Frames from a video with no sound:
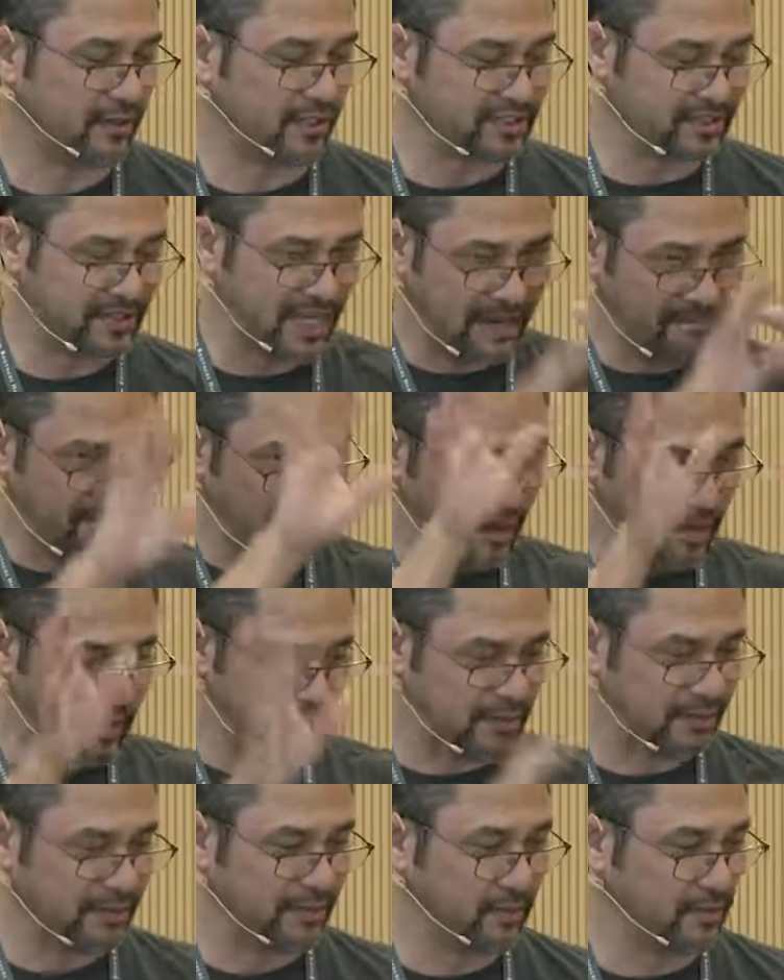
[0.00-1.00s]
that's kind of
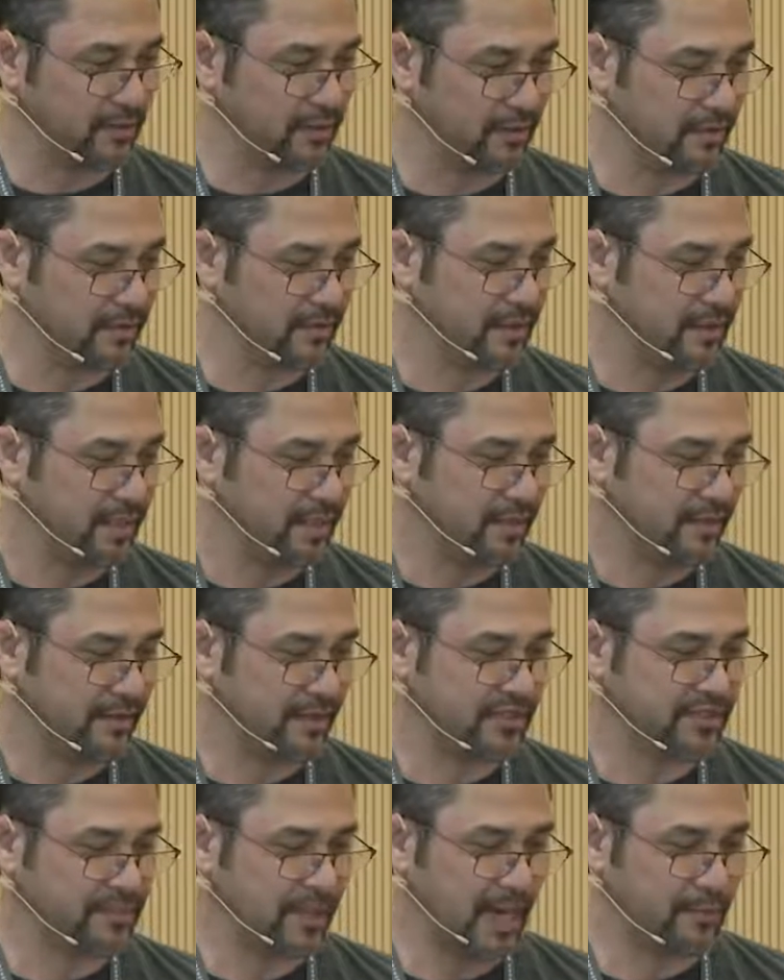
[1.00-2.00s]
monitoring the world.
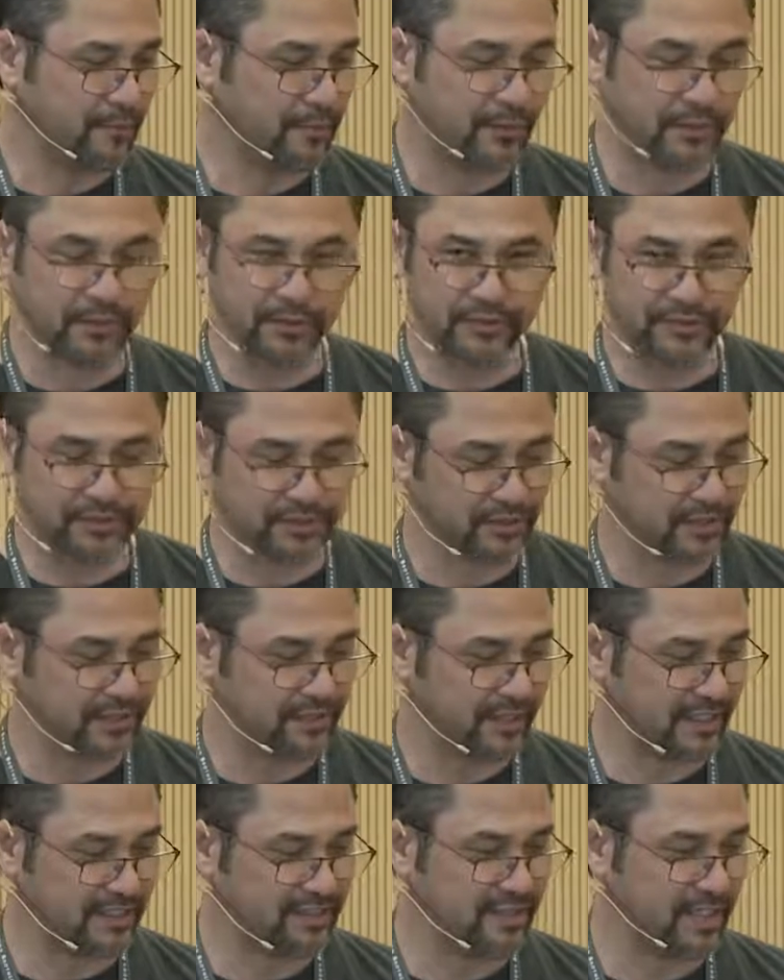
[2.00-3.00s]
There's my producer
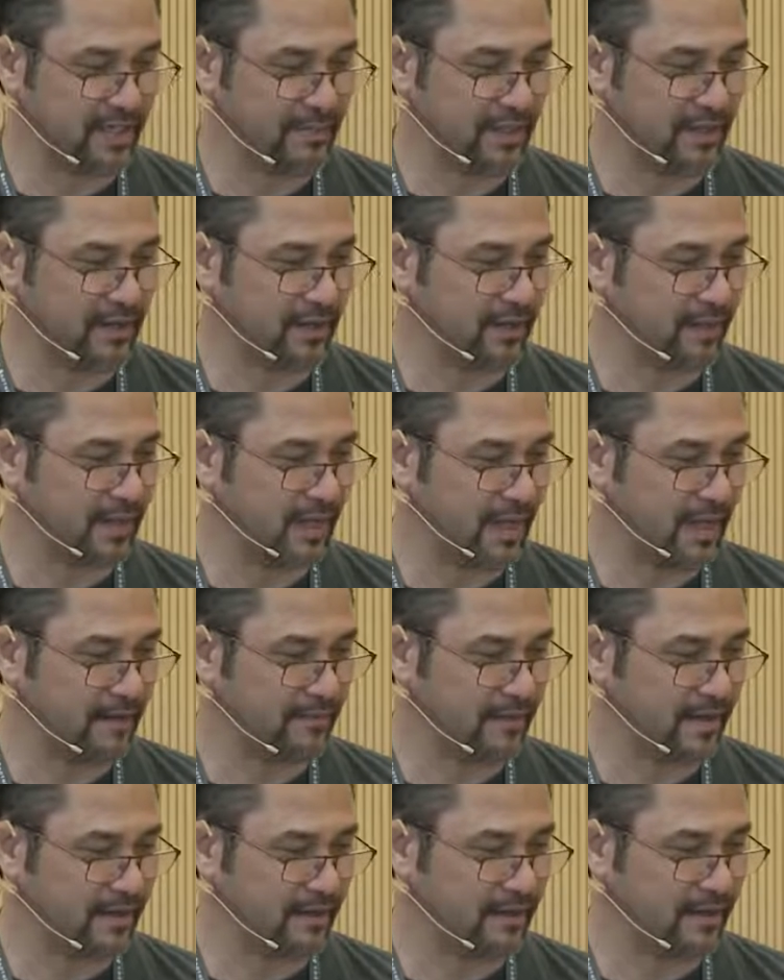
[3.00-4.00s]
that is coming online
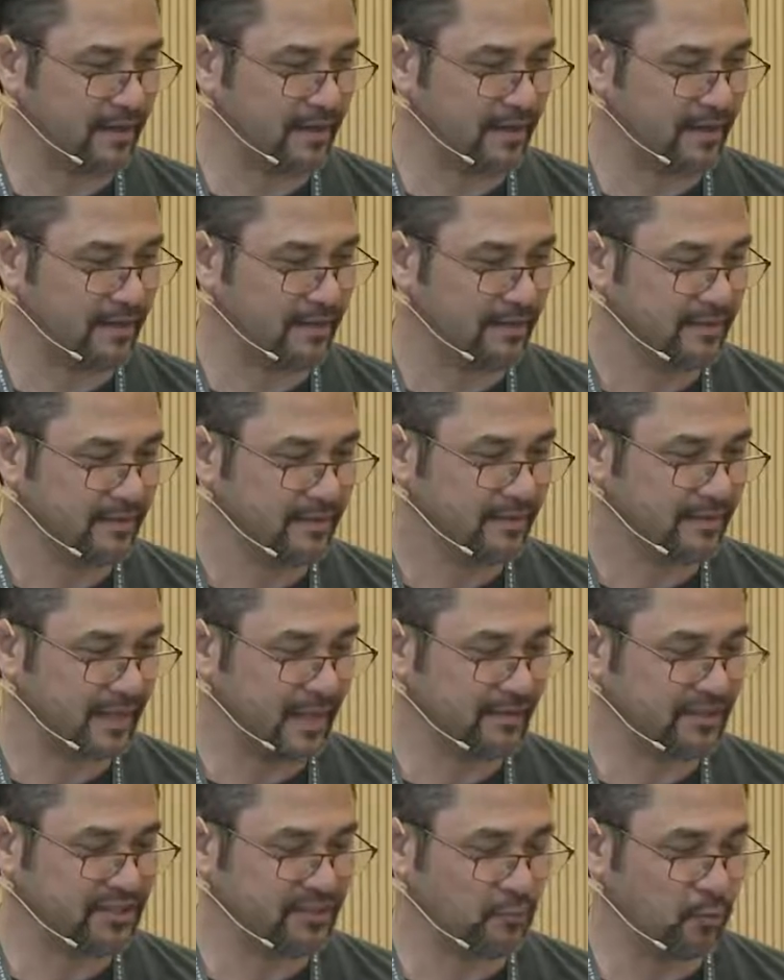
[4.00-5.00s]
right there.
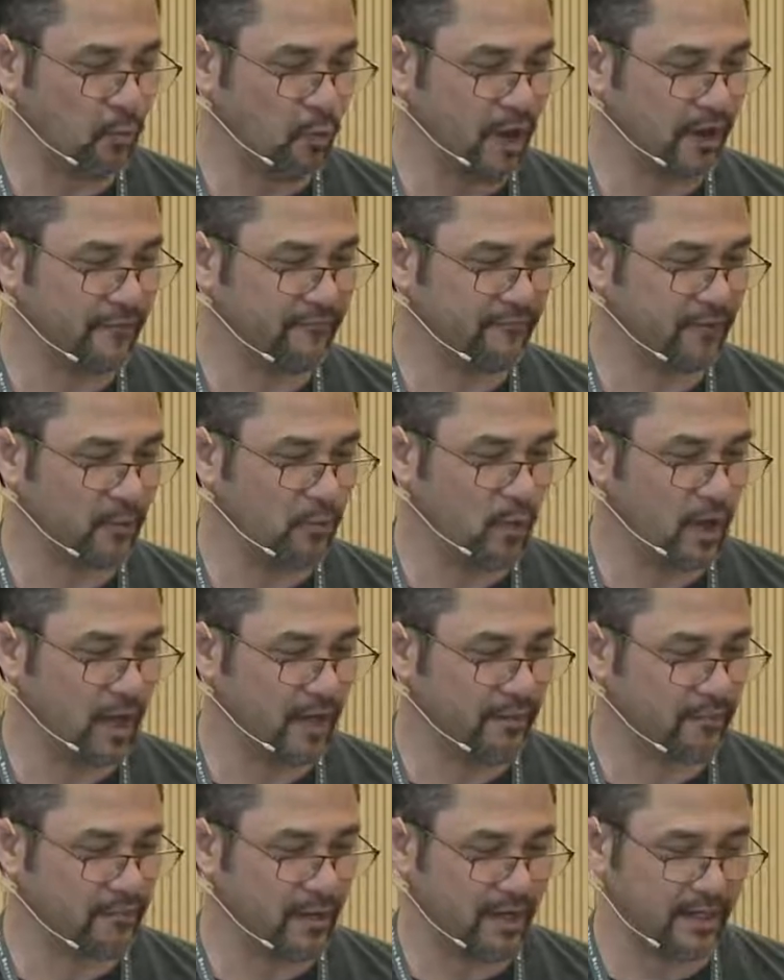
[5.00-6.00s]
Now it's 1 for
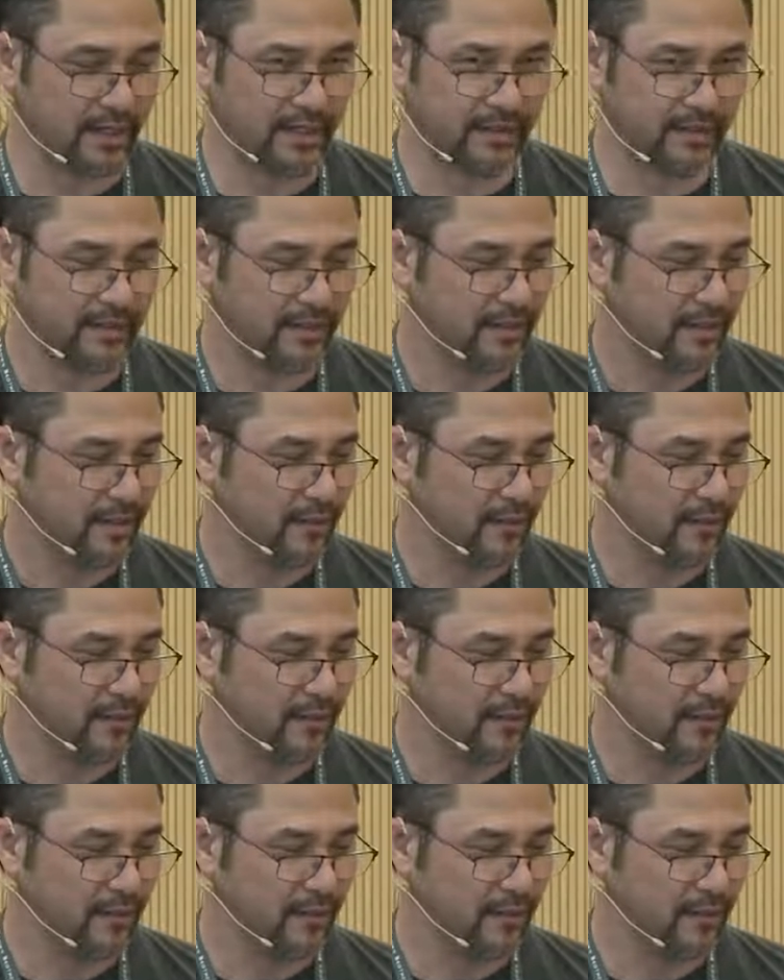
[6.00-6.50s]
1 running.